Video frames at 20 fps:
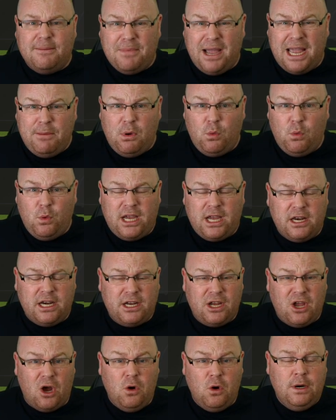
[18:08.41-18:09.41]
Maybe we're going
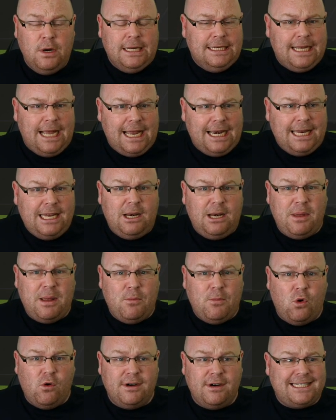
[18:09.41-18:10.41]
to go a little
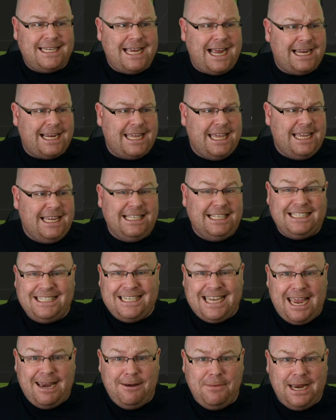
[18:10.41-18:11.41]
bit more attacking.
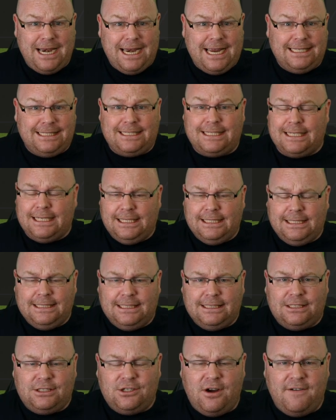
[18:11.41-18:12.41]
10 minutes,
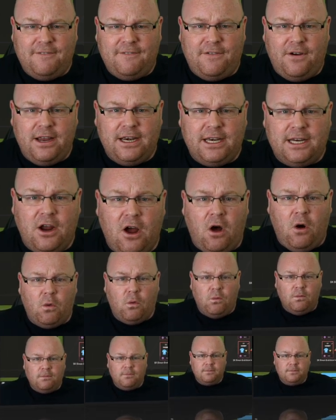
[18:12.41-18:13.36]
try and find a goal.